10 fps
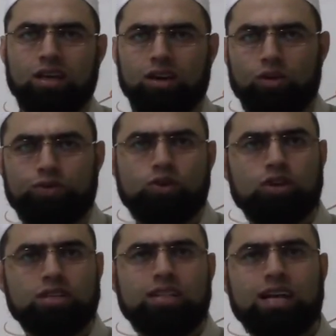Of
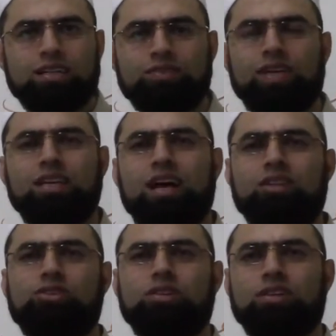course, that is very
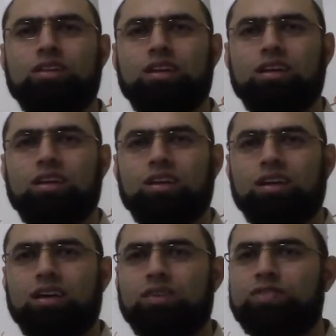natural.
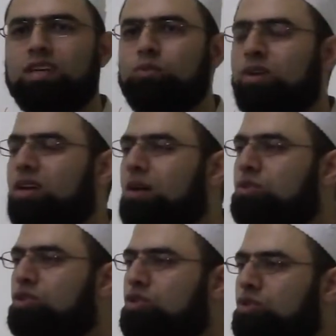If someone
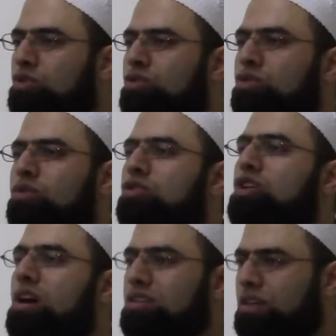comes to your
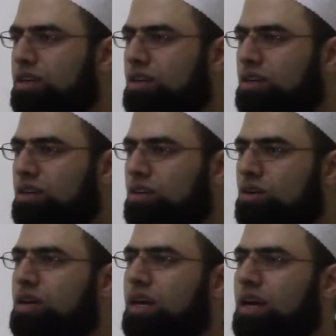daughter,
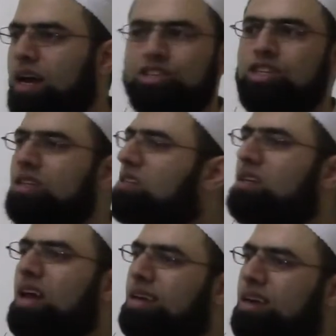okay, and she doesn't
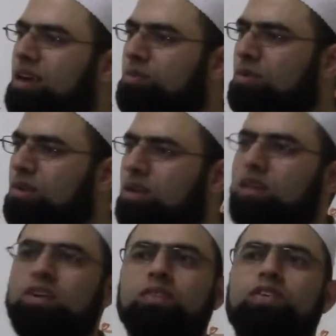like him,
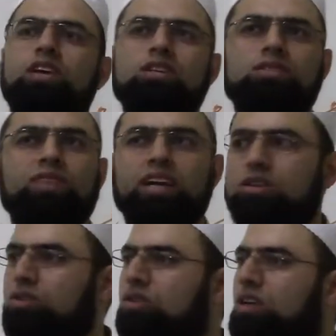even if he is very
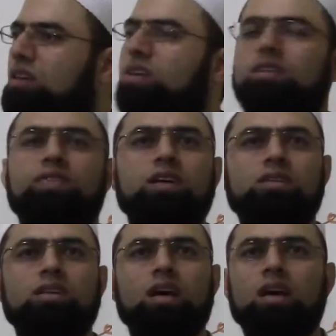good, even if he
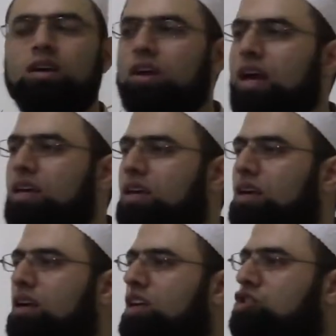is like
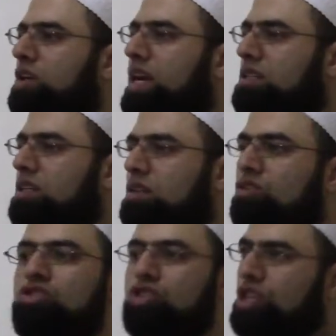
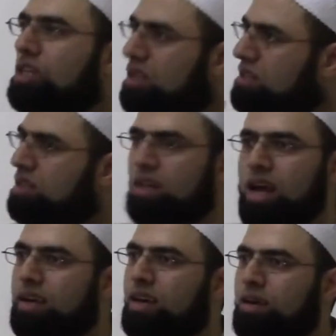educated, she doesn't
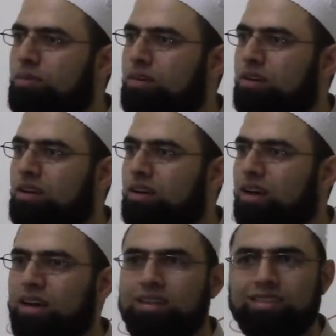like him.
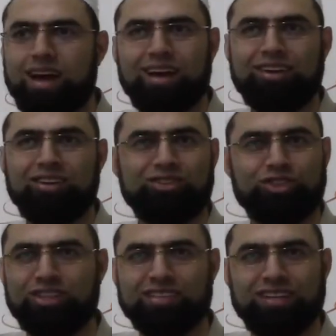Khalas ya akhi,
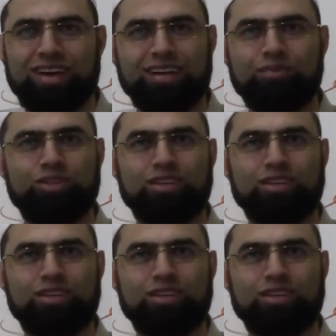she doesn't like him.